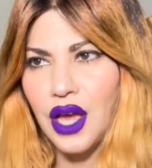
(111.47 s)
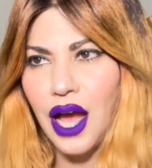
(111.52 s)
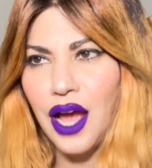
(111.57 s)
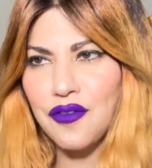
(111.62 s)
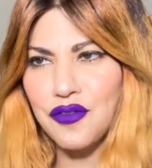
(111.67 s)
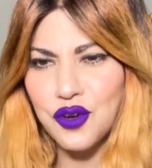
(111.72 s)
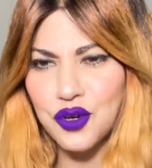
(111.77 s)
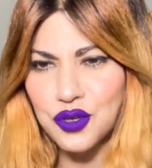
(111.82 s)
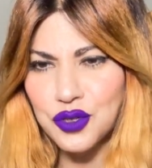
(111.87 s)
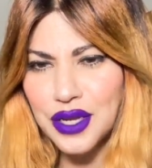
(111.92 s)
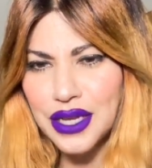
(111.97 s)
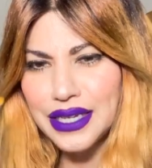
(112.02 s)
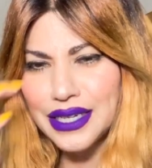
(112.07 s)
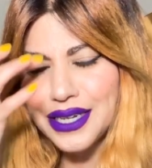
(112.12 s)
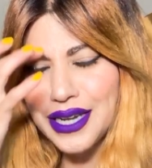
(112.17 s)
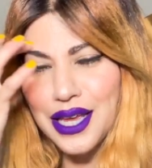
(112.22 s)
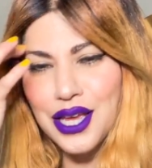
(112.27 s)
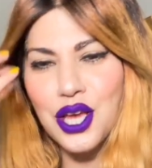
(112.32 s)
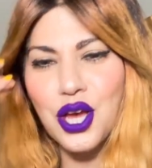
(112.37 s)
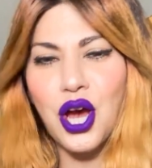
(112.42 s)
created
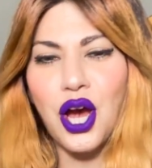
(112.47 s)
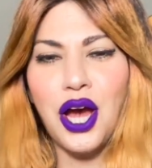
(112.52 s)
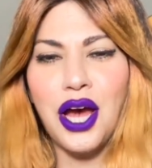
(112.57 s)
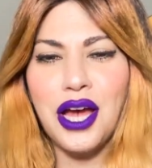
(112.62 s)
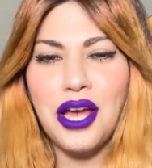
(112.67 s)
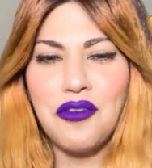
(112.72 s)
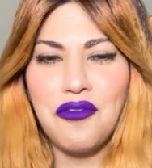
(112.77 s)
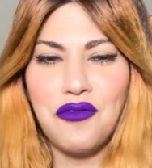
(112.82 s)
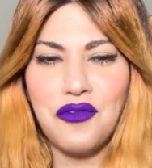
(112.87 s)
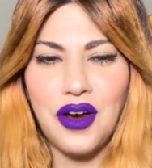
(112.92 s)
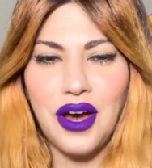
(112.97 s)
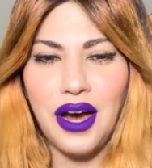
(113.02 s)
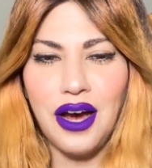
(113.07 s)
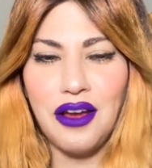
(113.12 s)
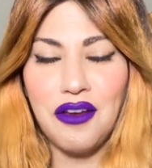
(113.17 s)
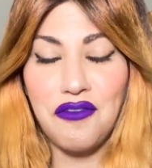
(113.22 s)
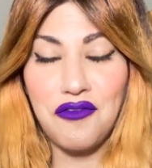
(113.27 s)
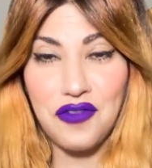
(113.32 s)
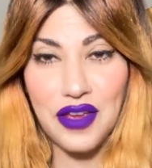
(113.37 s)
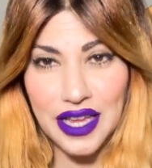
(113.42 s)
a
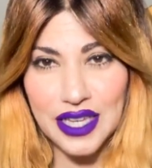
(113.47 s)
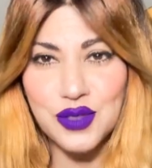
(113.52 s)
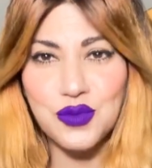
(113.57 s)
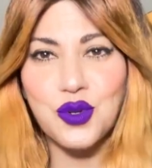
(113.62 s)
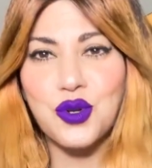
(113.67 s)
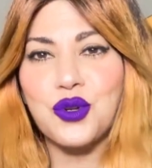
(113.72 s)
Facebook